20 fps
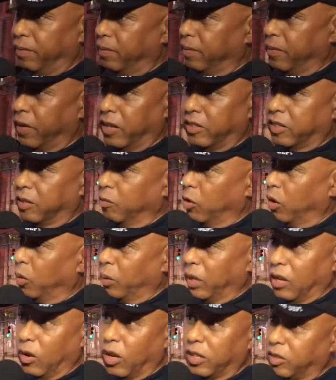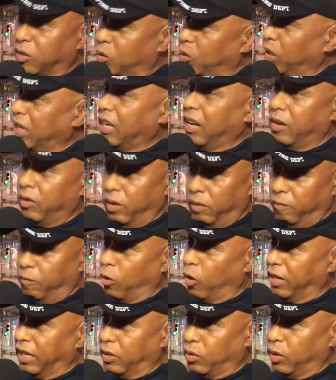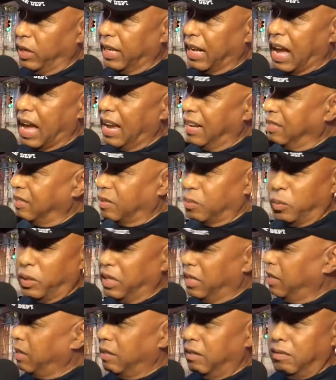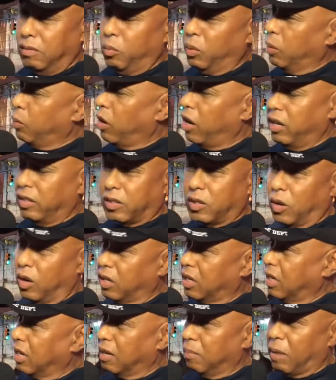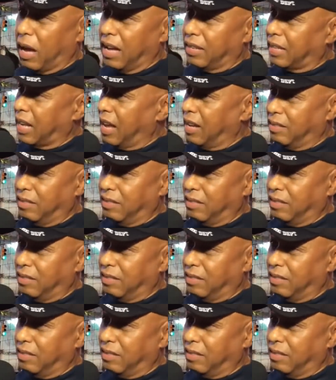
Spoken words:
First of all, we lost 343 guys. We weren't talking about that.